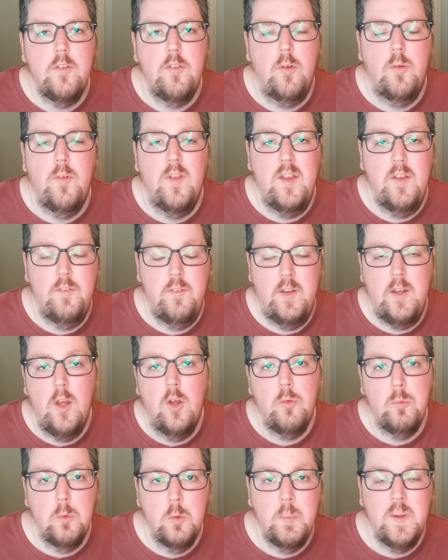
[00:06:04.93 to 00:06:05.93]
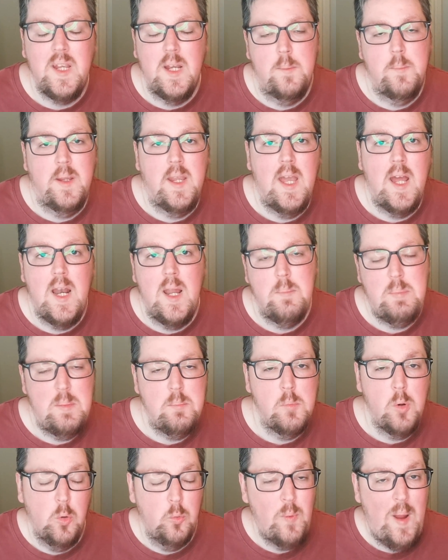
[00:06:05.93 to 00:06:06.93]
so these videos will be coming out a bit
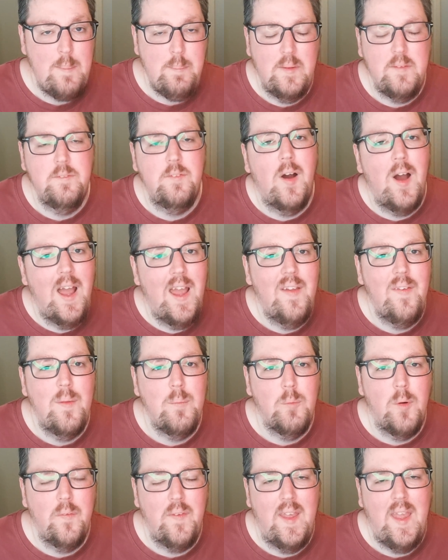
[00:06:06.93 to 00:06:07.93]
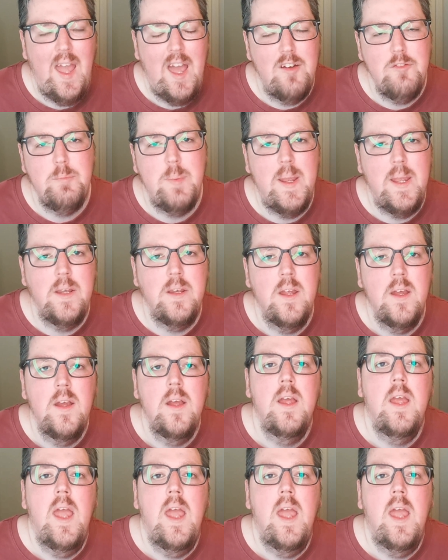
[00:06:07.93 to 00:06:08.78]
more rapid fire than what they have been.